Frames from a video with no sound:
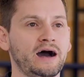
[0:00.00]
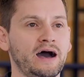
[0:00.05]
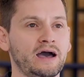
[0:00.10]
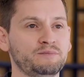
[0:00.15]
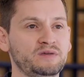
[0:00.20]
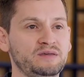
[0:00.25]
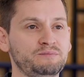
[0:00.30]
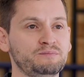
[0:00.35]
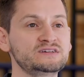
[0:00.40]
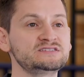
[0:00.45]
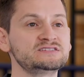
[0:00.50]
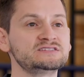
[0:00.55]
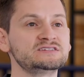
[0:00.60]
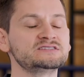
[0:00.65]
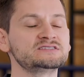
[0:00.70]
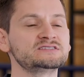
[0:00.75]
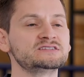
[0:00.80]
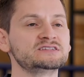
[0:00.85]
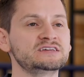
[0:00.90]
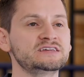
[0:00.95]
I'm a
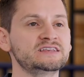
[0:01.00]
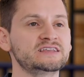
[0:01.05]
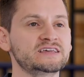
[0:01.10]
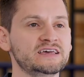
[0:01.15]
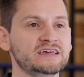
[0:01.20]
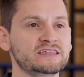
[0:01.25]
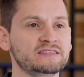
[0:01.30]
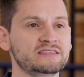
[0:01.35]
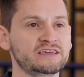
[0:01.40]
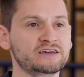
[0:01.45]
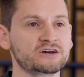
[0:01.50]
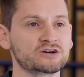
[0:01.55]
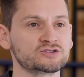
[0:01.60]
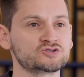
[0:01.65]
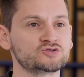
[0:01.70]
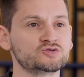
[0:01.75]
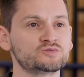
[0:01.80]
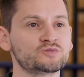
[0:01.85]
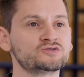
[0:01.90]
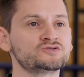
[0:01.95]
business lead in the
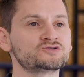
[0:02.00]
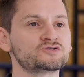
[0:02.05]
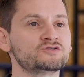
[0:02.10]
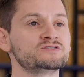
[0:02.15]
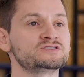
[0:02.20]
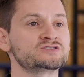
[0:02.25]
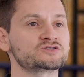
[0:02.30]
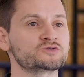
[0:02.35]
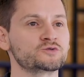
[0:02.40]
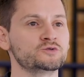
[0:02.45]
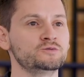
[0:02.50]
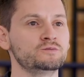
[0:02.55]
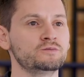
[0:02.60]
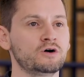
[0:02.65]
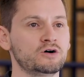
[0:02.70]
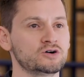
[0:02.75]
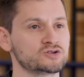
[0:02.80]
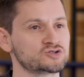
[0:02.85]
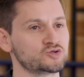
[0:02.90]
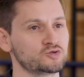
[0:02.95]
Consumer Service Group,
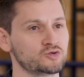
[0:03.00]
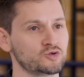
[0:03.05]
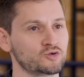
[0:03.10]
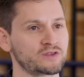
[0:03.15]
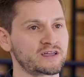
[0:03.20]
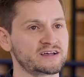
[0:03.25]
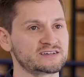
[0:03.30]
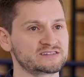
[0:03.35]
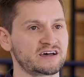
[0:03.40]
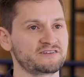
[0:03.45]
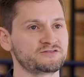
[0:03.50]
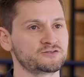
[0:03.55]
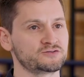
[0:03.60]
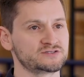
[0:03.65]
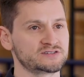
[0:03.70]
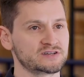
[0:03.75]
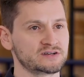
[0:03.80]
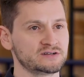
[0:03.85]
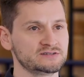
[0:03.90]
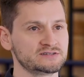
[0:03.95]
also known as After
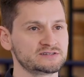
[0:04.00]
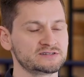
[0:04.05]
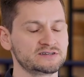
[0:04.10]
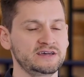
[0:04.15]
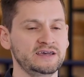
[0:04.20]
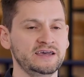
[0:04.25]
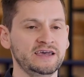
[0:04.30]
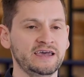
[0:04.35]
Sales,